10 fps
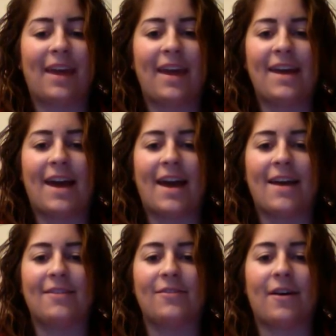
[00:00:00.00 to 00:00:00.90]
Hey
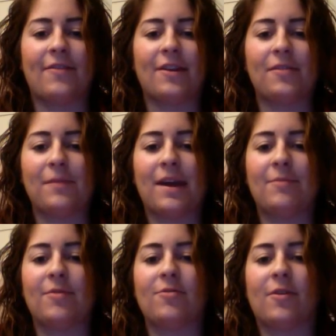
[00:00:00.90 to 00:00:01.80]
guys, so I have another makeup
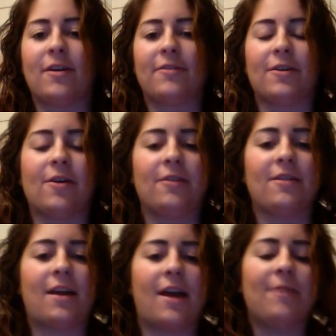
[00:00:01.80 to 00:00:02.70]
tutorial for you all
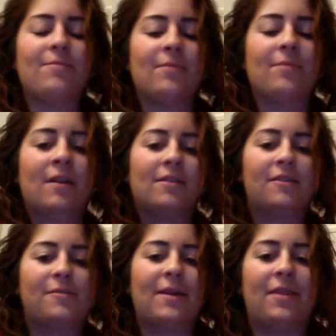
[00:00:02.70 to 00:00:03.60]
today. To
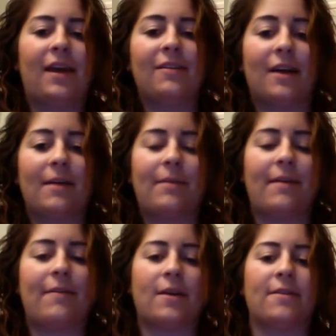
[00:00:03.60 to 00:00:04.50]
speed things up,
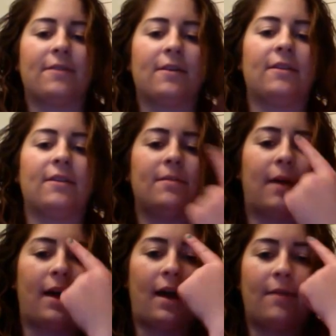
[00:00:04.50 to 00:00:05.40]
I've already filled in
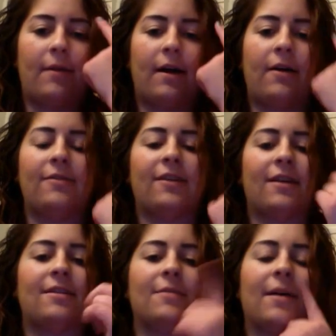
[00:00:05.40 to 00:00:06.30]
my eyebrows
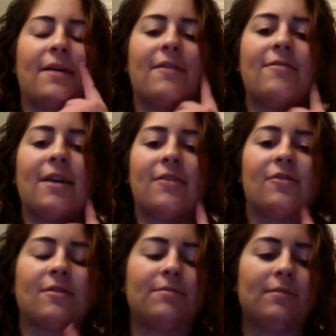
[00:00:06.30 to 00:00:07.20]
and did my
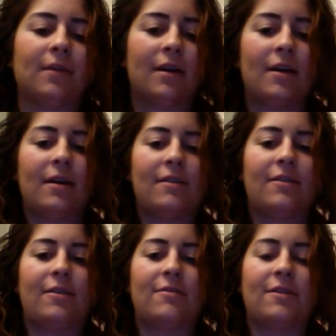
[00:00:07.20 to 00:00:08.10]
foundation.
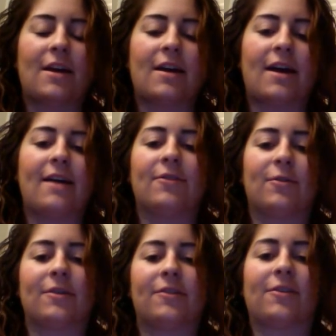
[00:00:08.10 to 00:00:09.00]
So today I have an
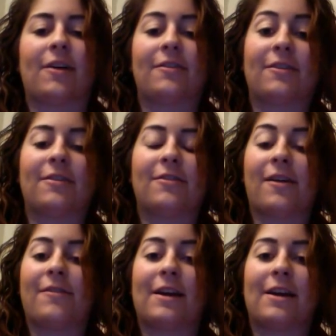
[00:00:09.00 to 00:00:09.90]
orchestra concert, so I
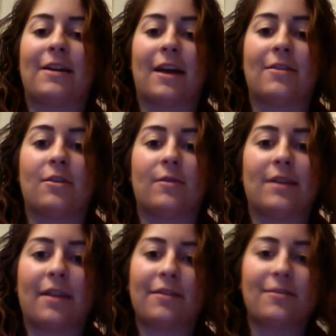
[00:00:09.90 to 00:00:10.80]
figured I'd do
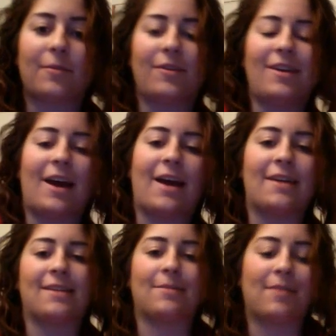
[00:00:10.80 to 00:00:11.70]
another smoky eye,
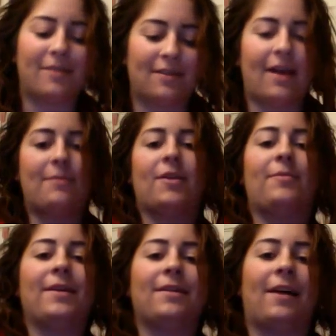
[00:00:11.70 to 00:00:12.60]
except this time it'll
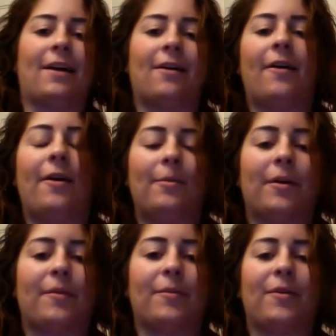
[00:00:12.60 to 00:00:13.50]
be like all
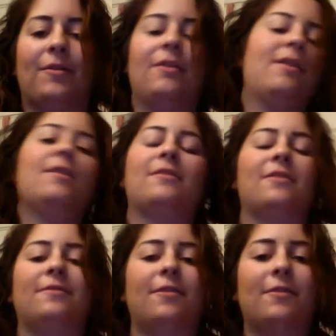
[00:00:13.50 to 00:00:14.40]
purple. So
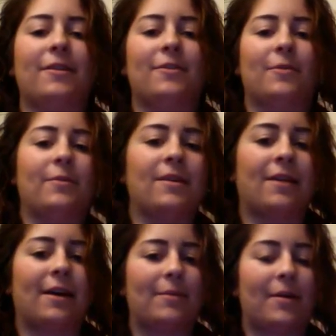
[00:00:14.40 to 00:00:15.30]
the focus will be
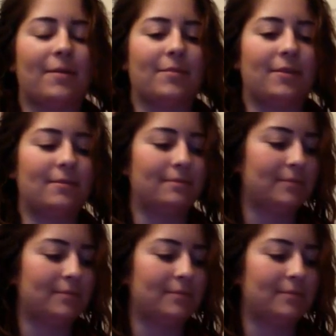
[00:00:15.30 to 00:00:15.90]
like a purple.